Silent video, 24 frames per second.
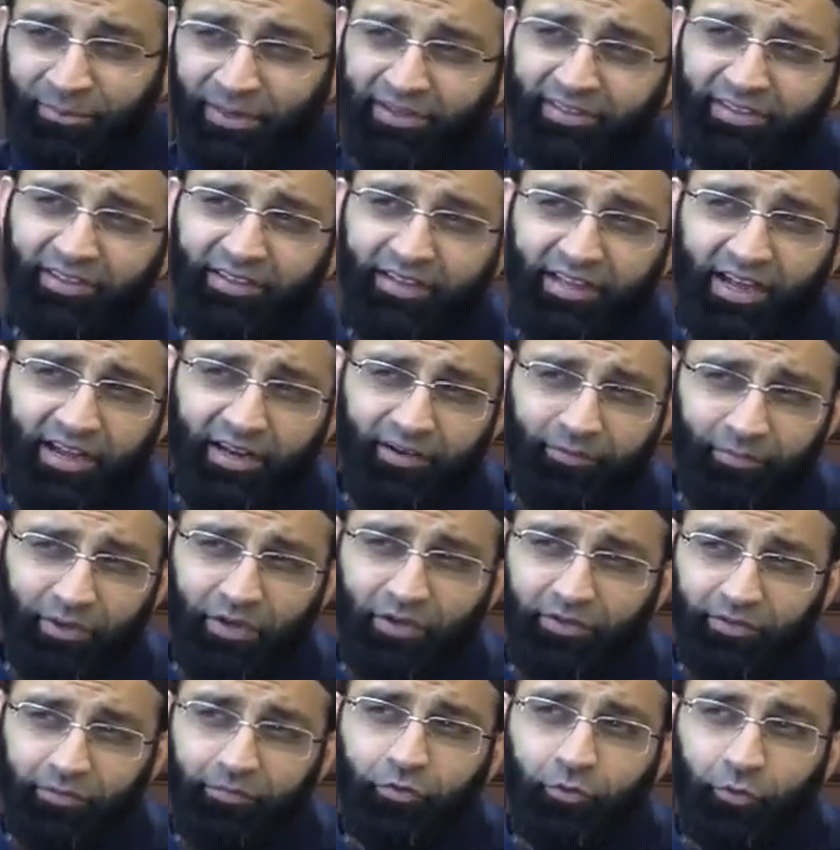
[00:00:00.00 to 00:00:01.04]
person died
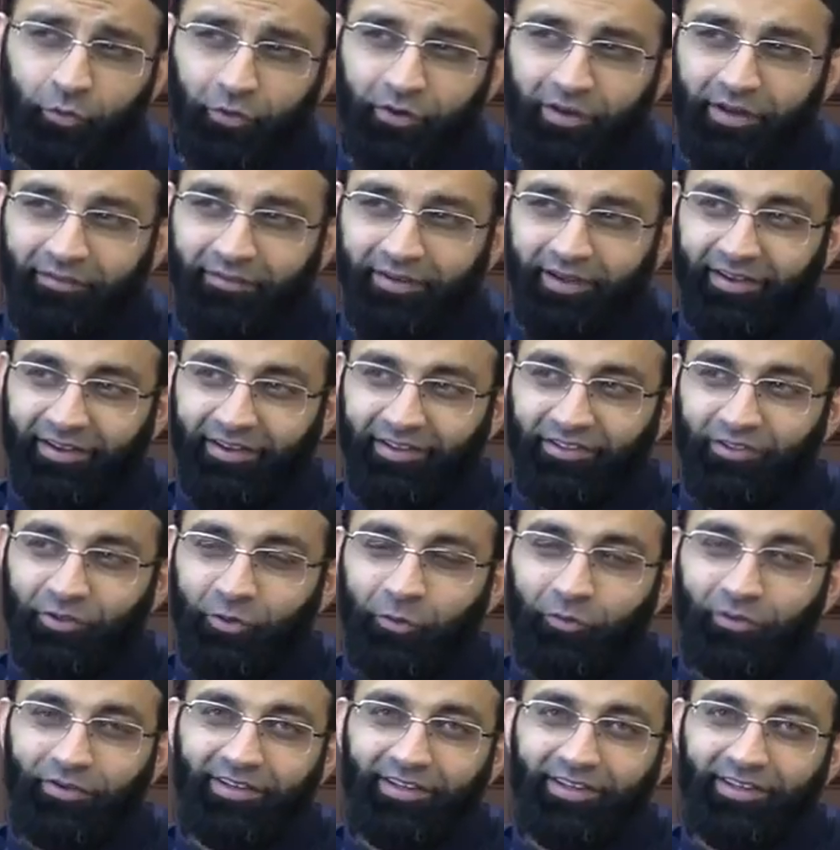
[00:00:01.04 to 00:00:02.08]
because of coronavirus,
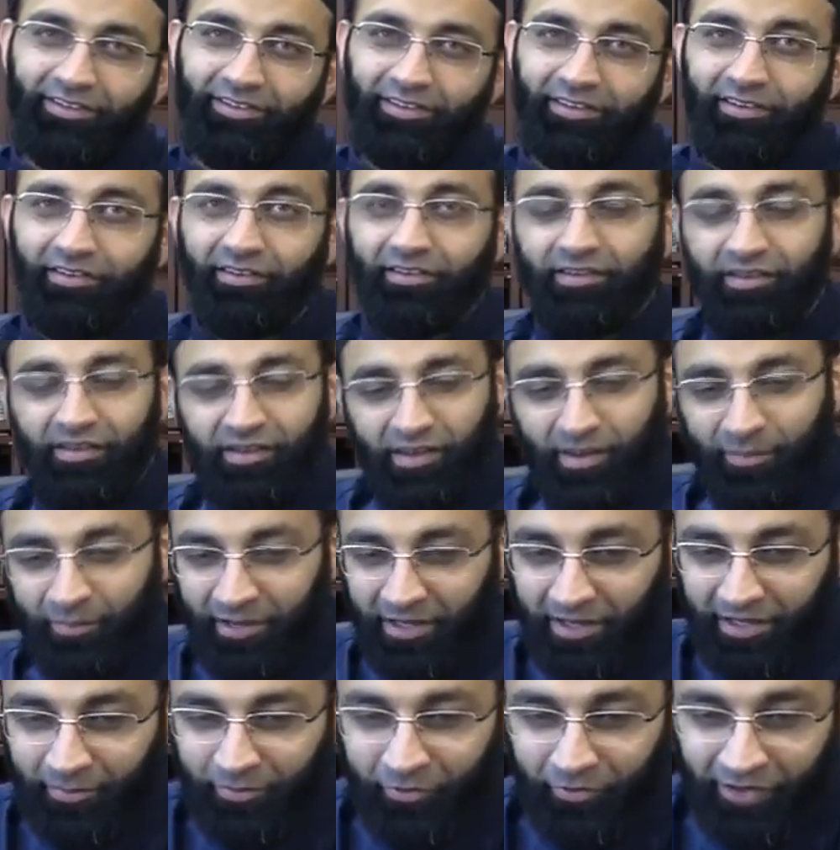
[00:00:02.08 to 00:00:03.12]
COVID nineteen,
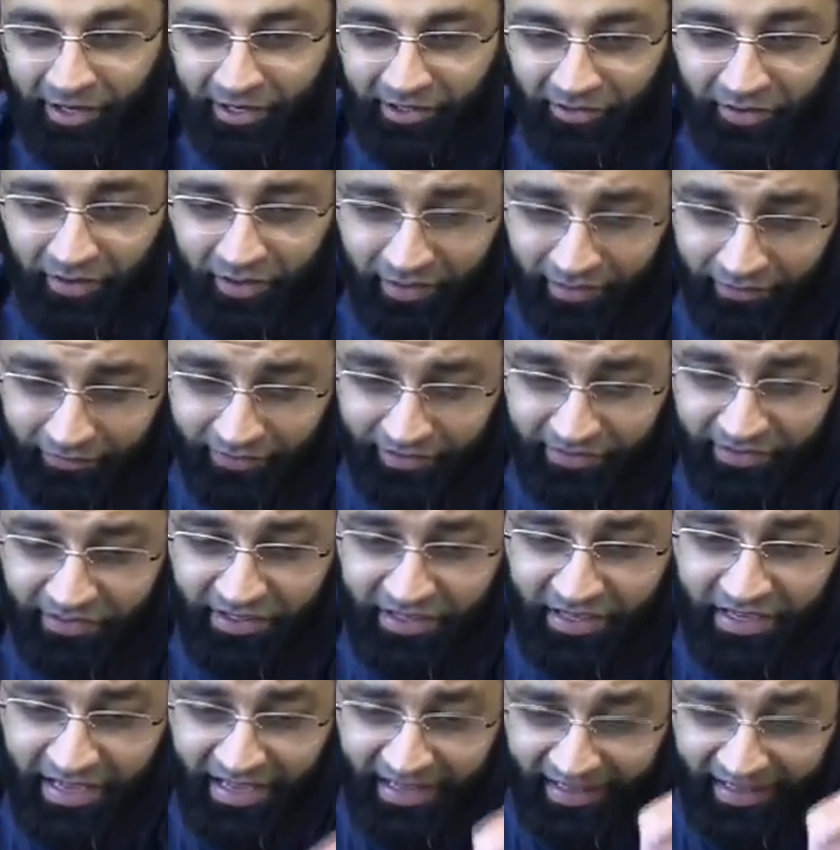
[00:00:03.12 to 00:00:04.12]
may Allah protect all of us,